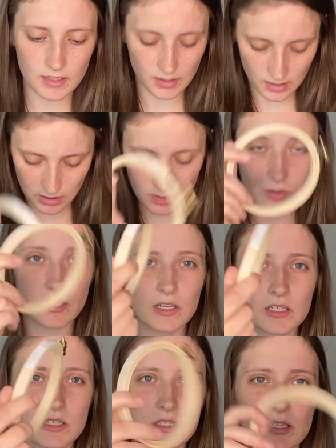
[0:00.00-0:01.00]
this one
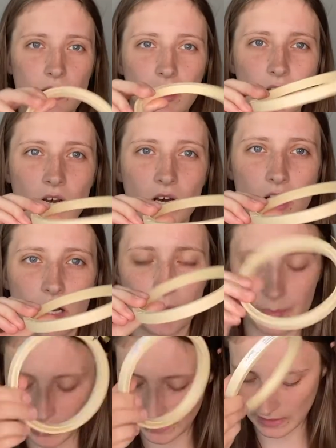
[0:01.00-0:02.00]
is
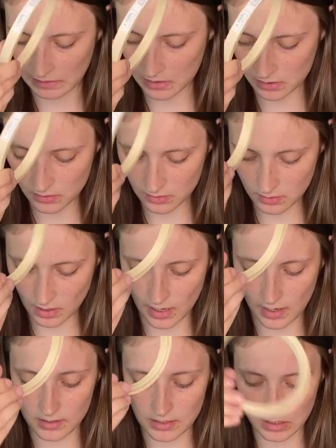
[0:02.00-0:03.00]
plain.
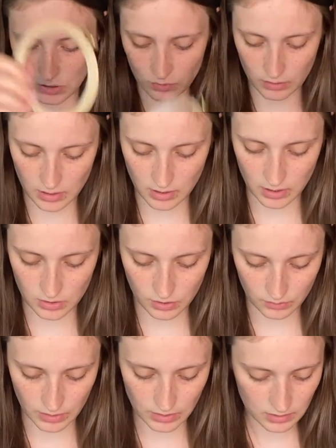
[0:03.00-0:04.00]
I didn't do anything to
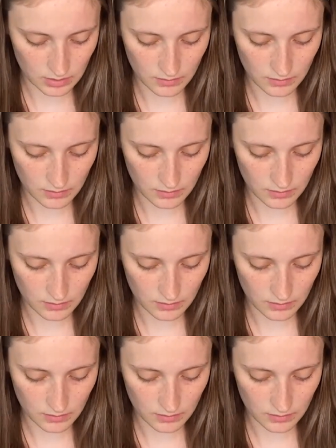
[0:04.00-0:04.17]
it,